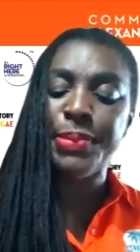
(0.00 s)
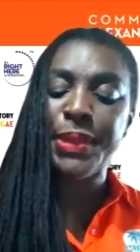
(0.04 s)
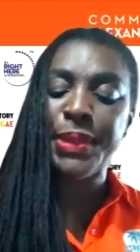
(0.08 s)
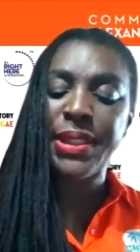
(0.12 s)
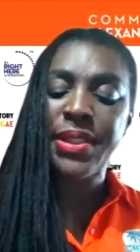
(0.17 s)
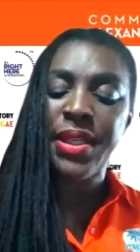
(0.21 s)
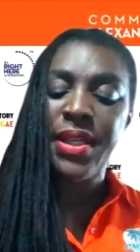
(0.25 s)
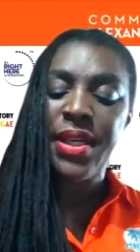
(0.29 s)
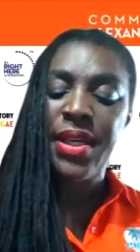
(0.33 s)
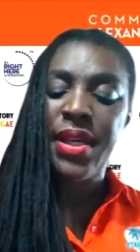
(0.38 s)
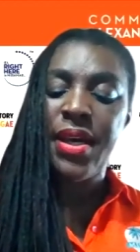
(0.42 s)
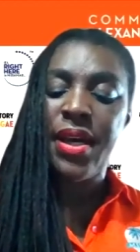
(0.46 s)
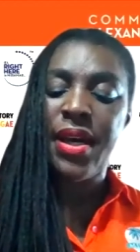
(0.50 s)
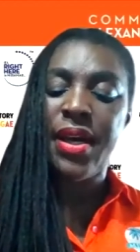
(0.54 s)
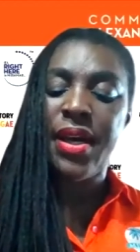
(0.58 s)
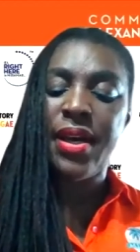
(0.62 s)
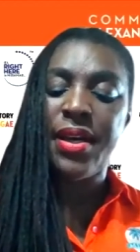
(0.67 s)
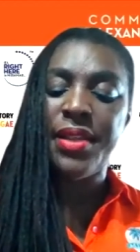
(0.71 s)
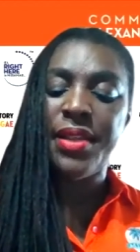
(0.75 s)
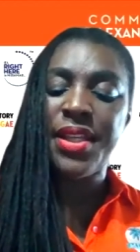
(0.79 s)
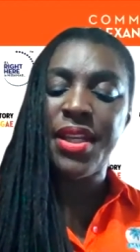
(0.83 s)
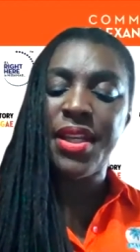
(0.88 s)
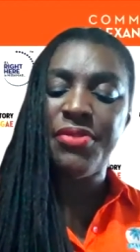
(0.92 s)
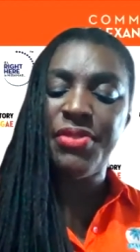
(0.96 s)
But
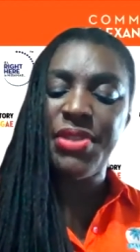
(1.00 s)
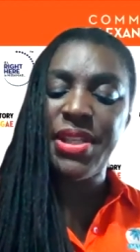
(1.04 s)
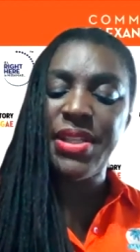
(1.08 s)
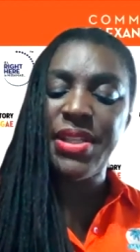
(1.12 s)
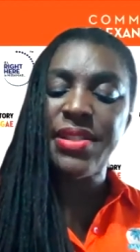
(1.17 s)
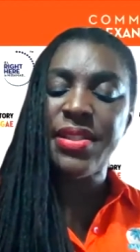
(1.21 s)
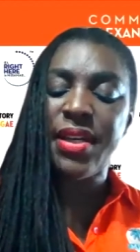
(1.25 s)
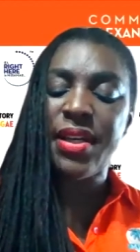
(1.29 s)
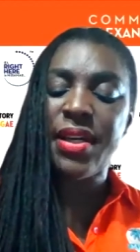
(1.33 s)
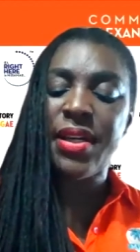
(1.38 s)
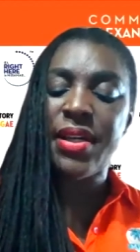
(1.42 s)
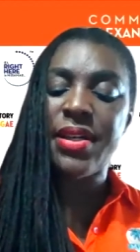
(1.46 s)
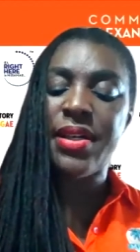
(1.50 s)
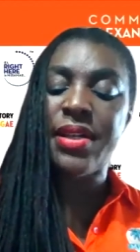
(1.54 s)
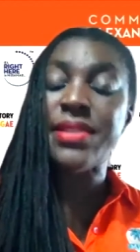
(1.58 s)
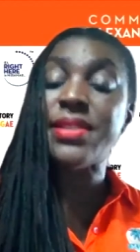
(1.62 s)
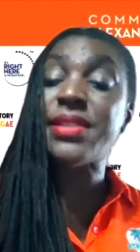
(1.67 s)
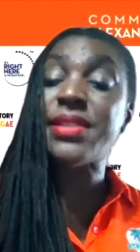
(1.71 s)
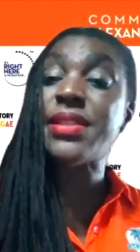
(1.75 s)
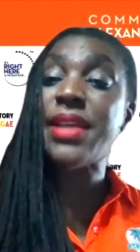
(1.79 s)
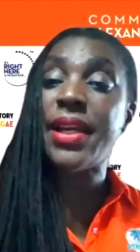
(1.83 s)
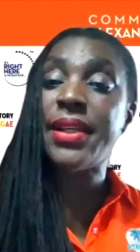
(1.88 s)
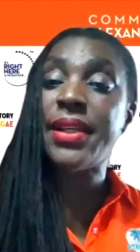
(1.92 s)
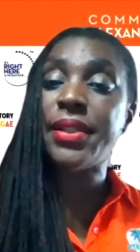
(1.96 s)
there is a
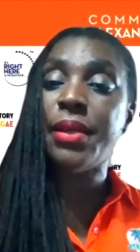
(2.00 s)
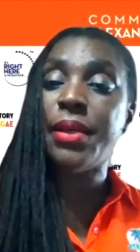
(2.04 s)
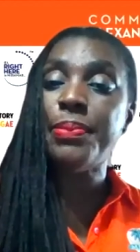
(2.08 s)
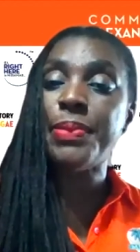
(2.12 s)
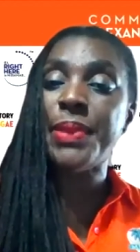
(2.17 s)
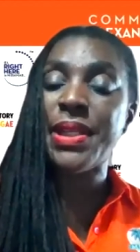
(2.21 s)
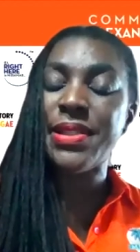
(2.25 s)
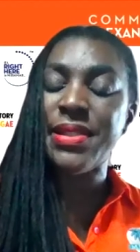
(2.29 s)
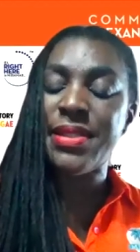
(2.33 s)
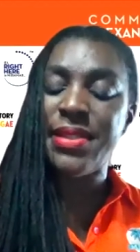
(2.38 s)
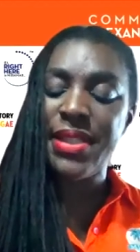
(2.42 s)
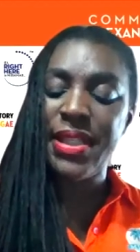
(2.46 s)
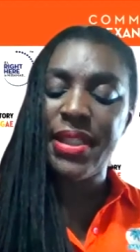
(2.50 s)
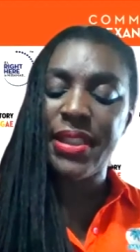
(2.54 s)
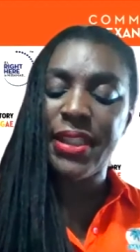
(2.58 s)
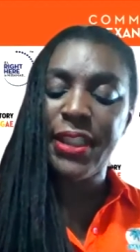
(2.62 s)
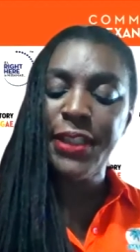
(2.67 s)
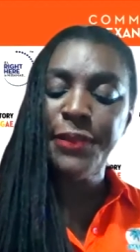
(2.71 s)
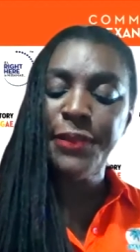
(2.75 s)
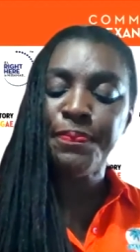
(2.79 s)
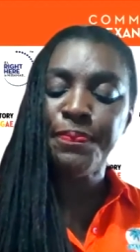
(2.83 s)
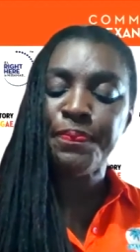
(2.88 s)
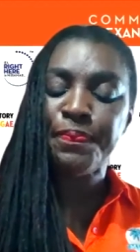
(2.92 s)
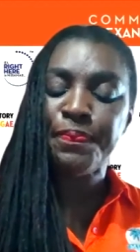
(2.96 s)
sign up that's
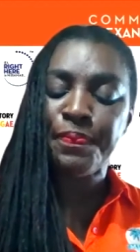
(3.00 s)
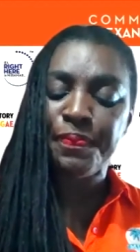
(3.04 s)
needed.